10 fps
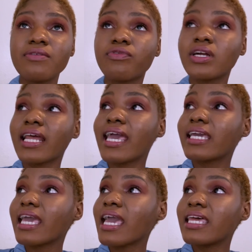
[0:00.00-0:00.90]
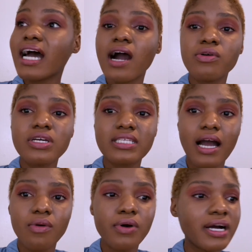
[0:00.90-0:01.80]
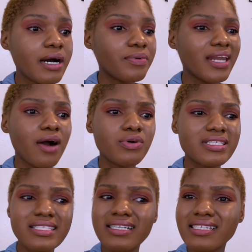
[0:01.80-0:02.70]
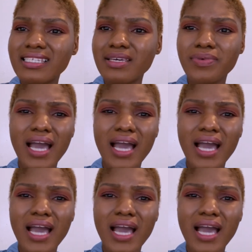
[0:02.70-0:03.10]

for like 8 hours. I woke up and I was still sleepy.